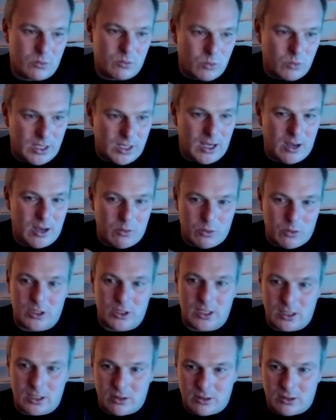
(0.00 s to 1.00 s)
We are
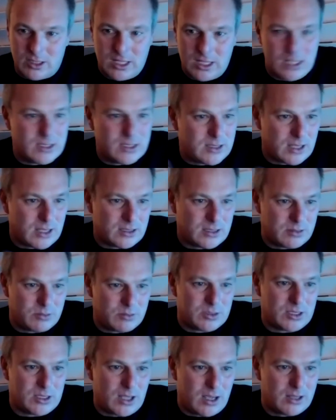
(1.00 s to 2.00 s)
working on his
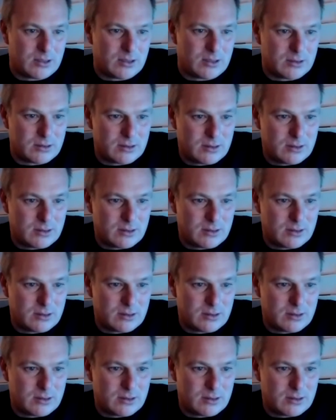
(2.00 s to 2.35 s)
customers' cars.